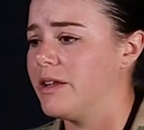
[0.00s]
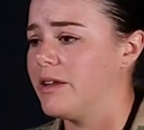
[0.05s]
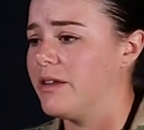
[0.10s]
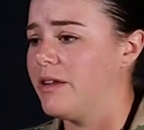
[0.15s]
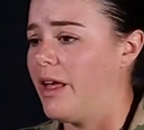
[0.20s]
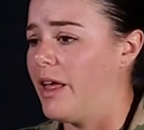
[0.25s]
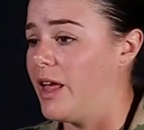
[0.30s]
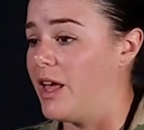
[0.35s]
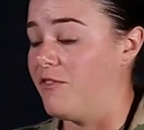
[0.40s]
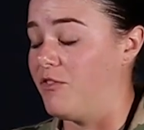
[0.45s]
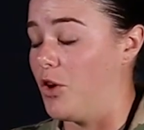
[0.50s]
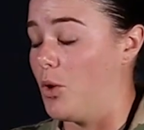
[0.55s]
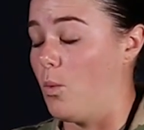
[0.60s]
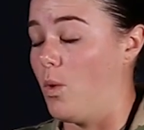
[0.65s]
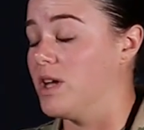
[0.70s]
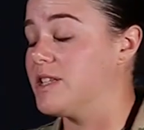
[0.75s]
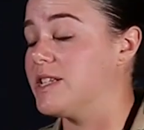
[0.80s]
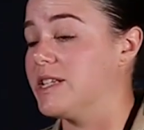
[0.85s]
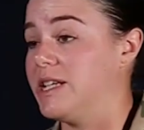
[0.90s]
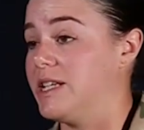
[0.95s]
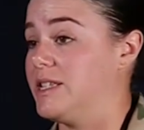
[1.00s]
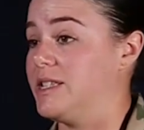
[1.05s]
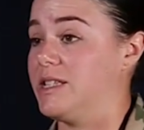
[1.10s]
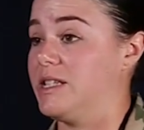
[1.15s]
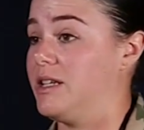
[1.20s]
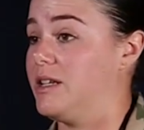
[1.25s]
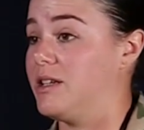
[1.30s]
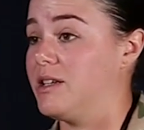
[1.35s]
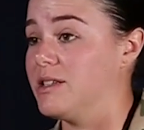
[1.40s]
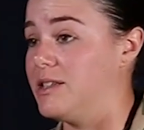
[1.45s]
if there was an incident,
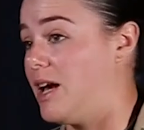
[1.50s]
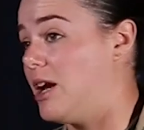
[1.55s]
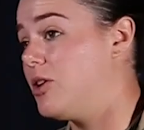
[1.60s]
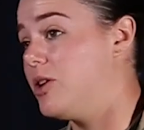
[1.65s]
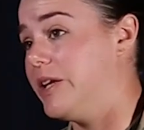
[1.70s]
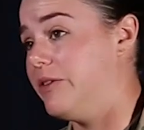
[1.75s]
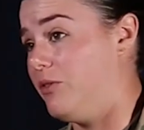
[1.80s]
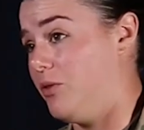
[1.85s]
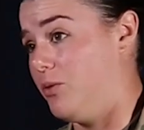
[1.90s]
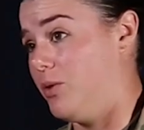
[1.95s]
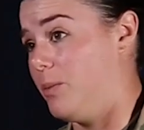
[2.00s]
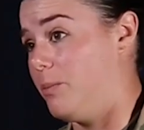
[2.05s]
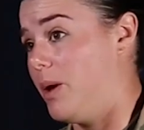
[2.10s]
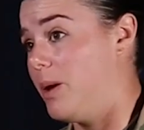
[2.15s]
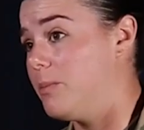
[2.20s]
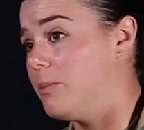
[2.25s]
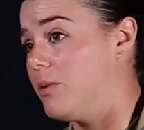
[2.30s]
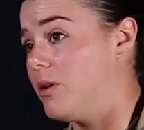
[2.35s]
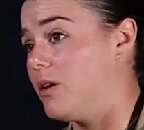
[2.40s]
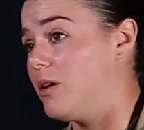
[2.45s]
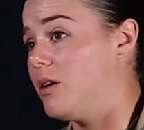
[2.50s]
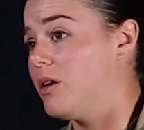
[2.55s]
because I don't even remember,